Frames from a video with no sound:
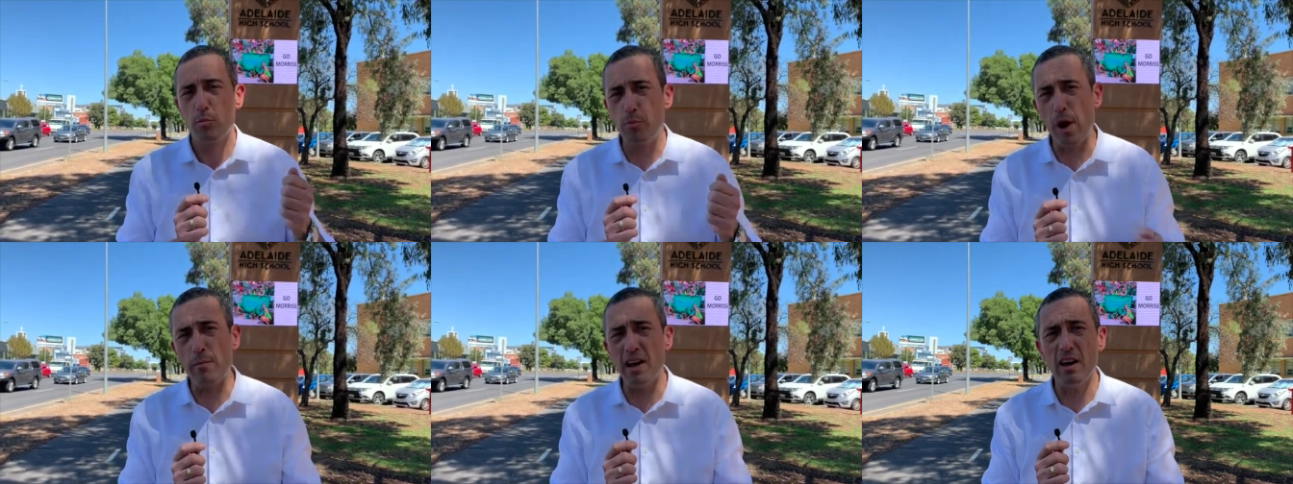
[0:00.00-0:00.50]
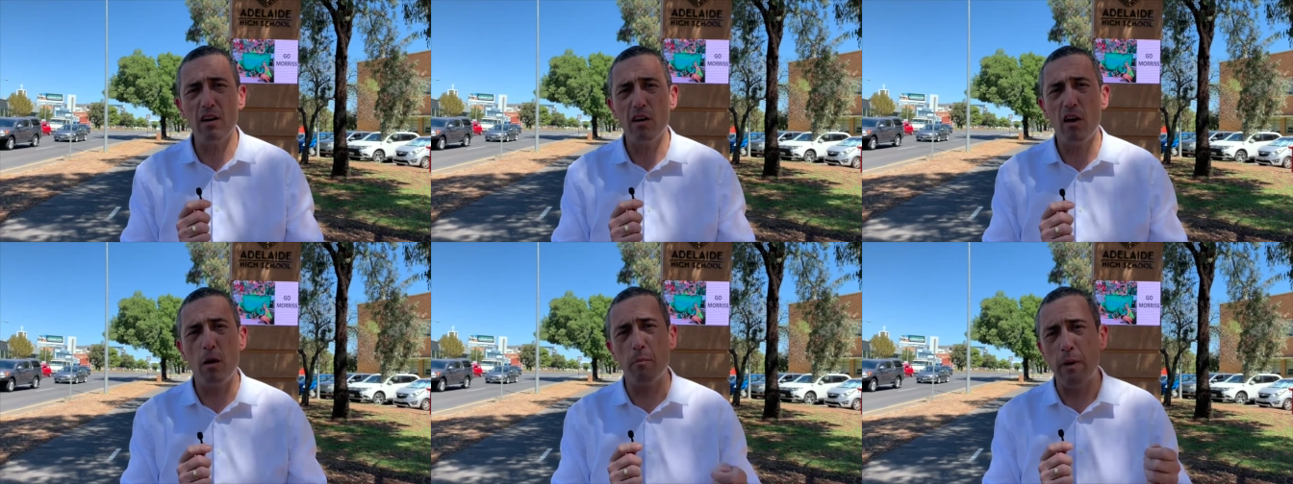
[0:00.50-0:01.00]
Premier,
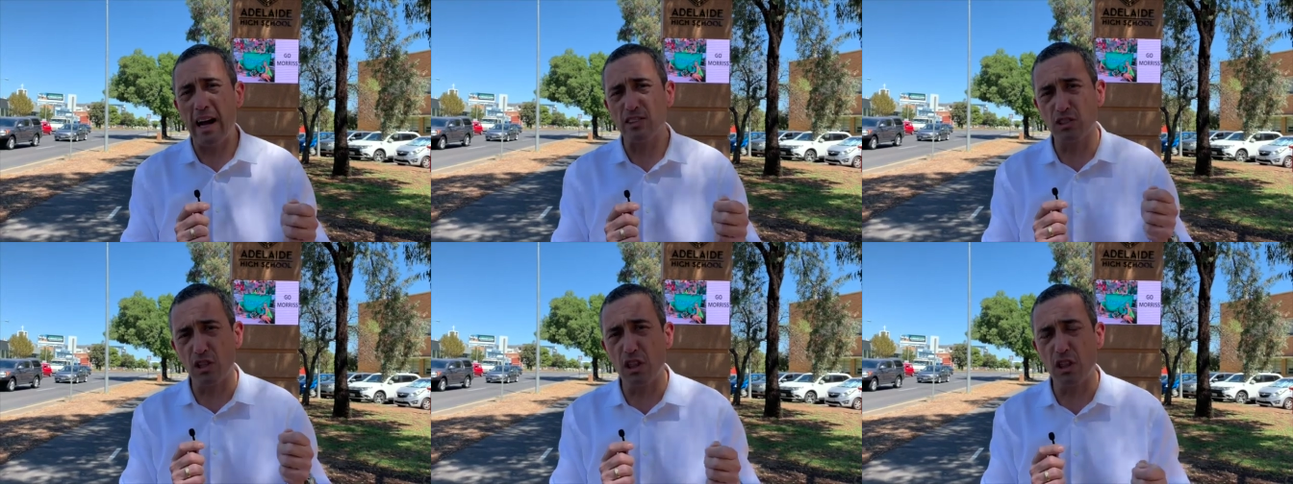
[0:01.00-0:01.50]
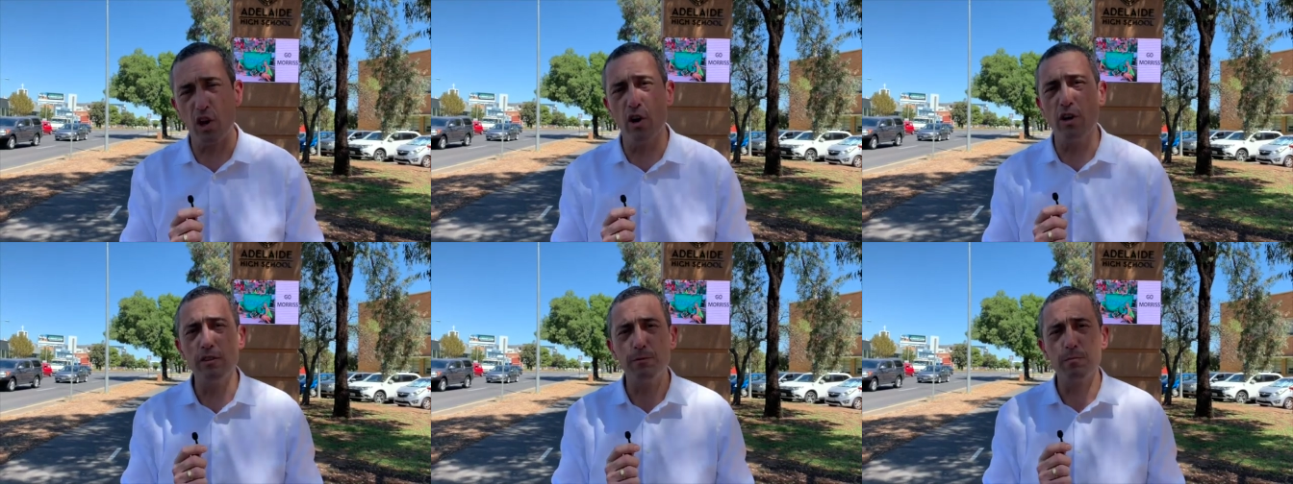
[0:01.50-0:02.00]
on March the 3rd,